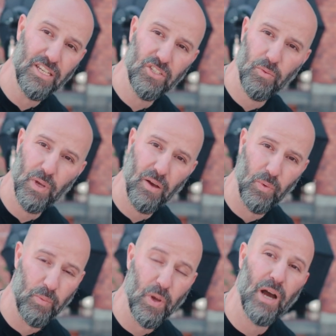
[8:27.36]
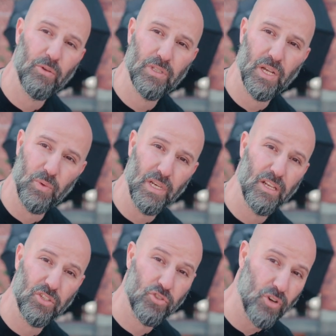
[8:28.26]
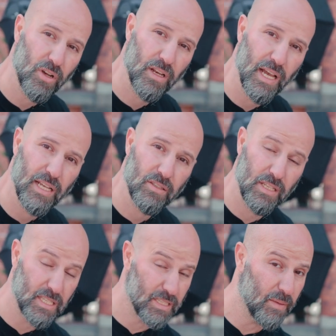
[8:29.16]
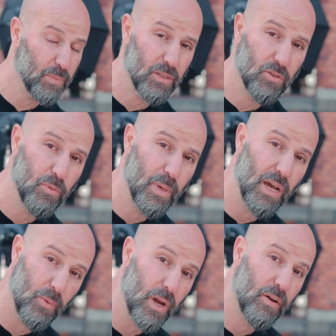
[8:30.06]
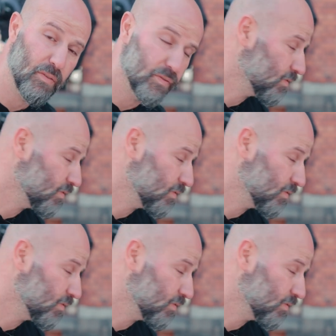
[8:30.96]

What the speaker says: issue we have when we're outside. We need a stronger light. So that's something to be aware of.